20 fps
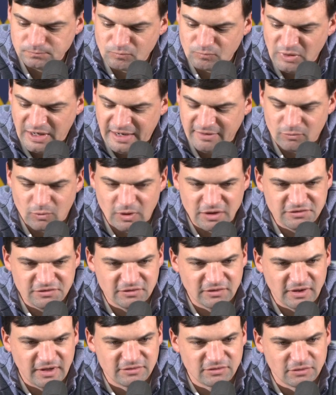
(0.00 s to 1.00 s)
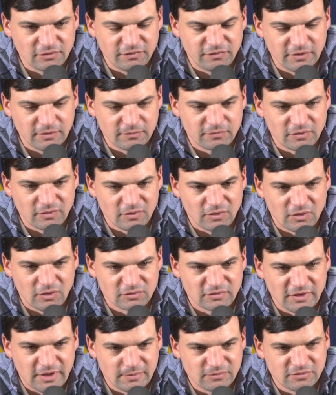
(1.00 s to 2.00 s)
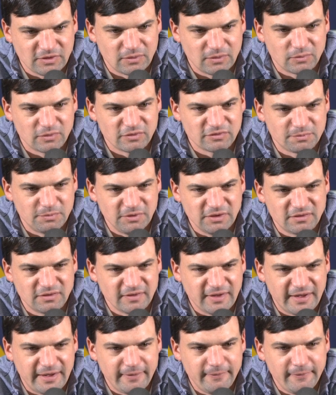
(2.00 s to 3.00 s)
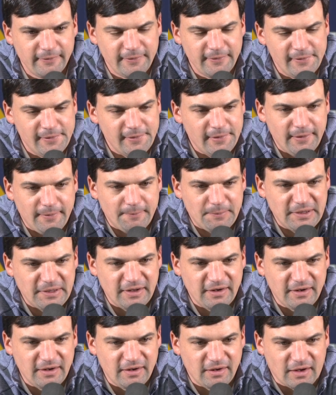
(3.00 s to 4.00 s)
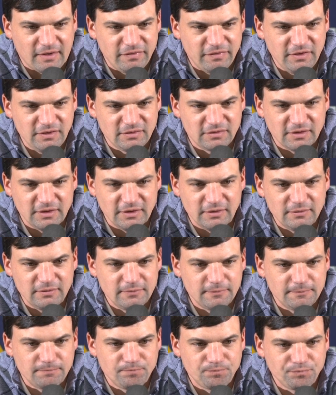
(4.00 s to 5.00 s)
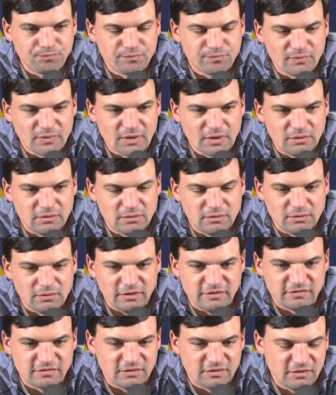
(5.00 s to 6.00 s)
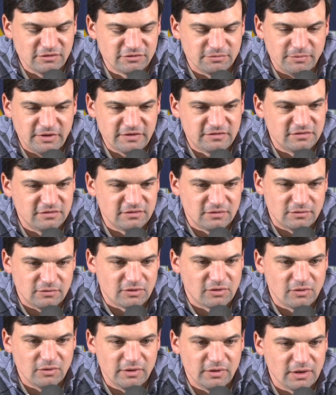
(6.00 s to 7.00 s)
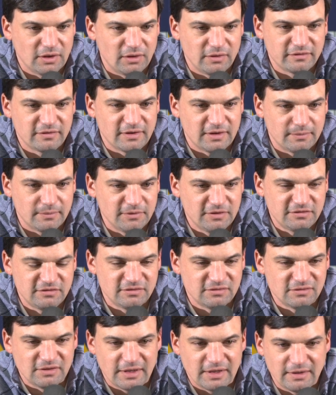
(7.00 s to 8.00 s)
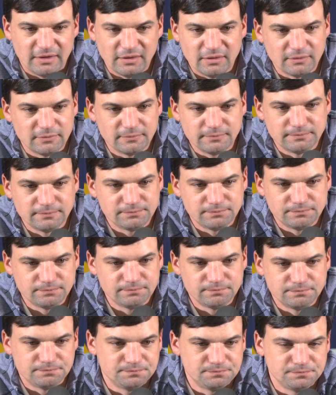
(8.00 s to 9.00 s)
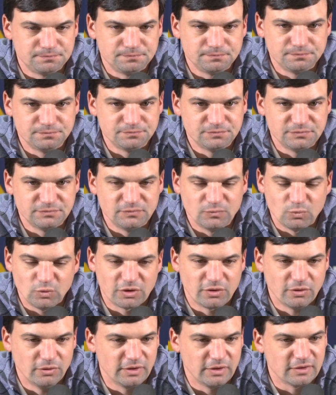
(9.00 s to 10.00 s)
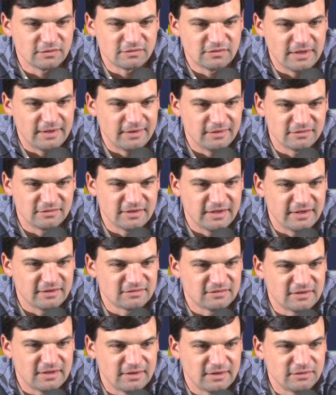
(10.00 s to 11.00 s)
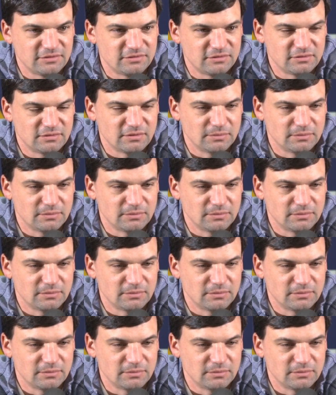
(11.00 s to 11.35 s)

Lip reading: But I haven't watched his high school film for a long time, so I don't want to speak to that. But I think that, listen, there's misses in recruiting all the time. This is not a recruiting is not an exact science.